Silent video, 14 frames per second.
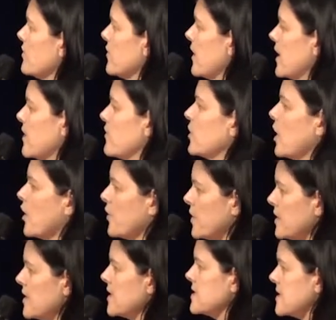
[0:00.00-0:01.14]
of, and if you go
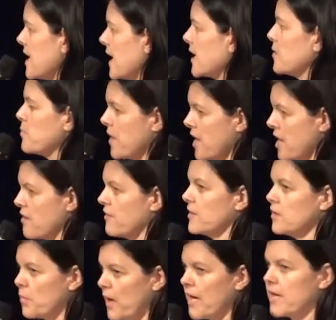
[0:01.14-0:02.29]
in and start comparing
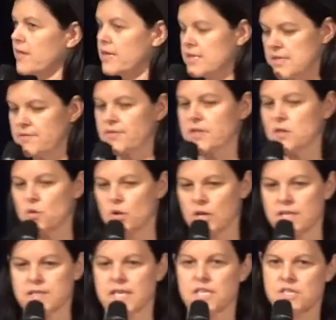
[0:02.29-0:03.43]
the way that different
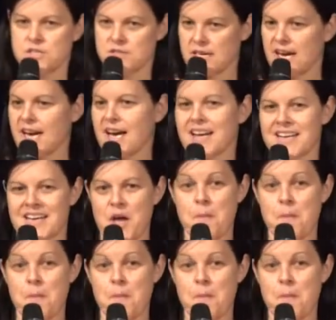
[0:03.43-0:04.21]
organisations are